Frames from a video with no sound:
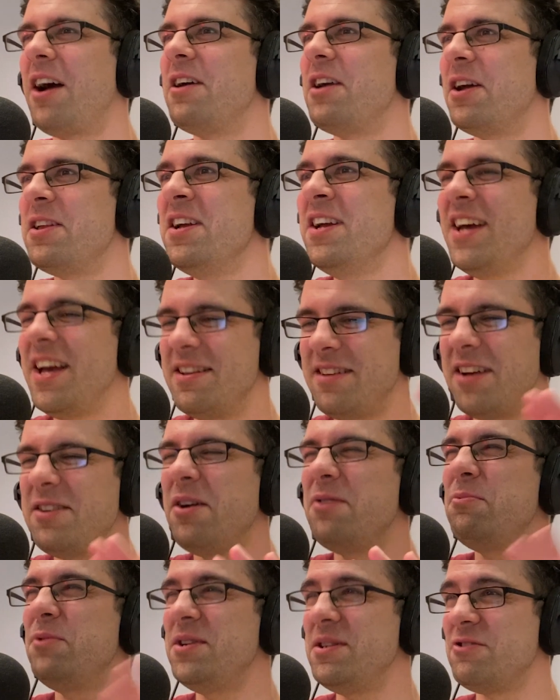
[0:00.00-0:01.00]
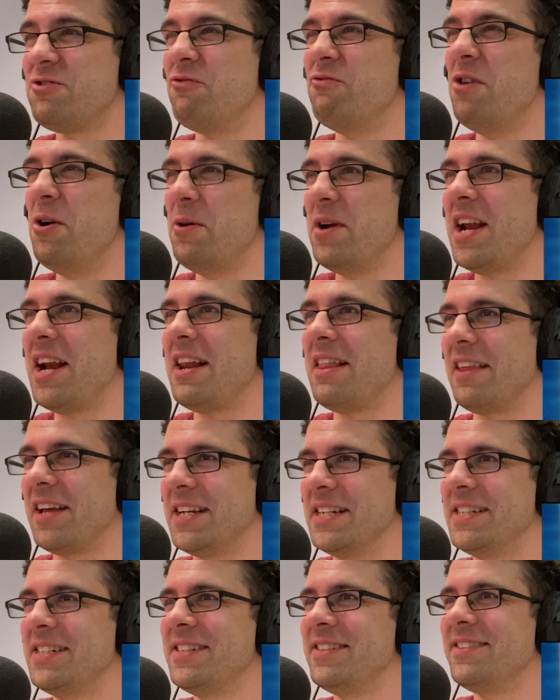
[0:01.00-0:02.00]
I don't want it to ruin
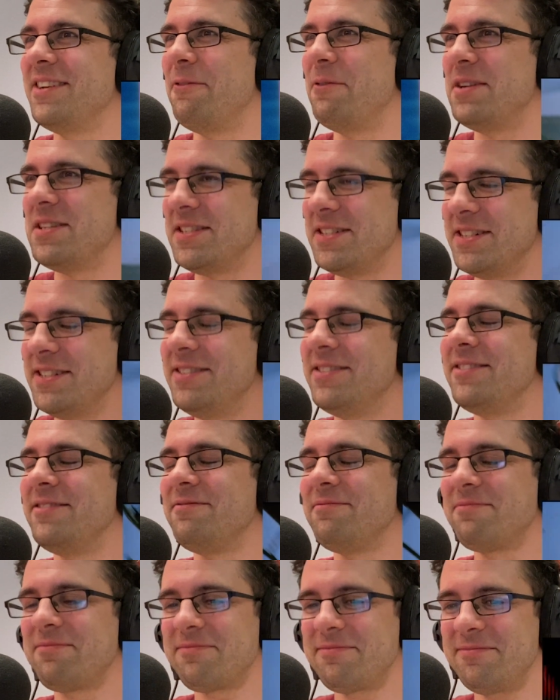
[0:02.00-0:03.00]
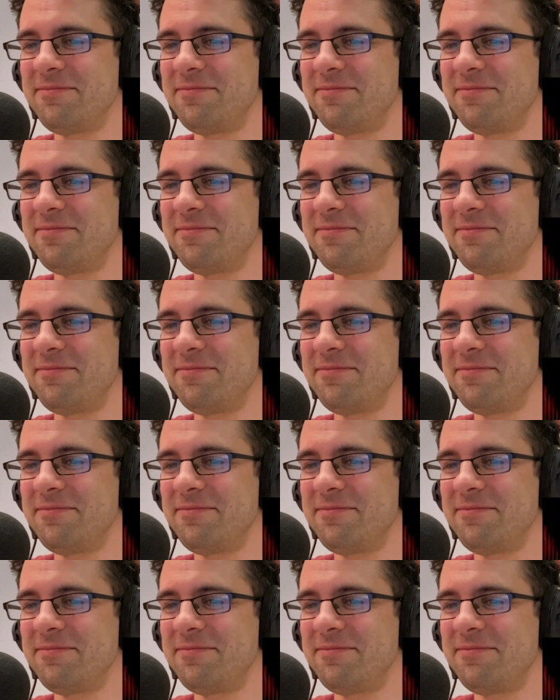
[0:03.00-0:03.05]
anything. Okay, I want it to, fair enough.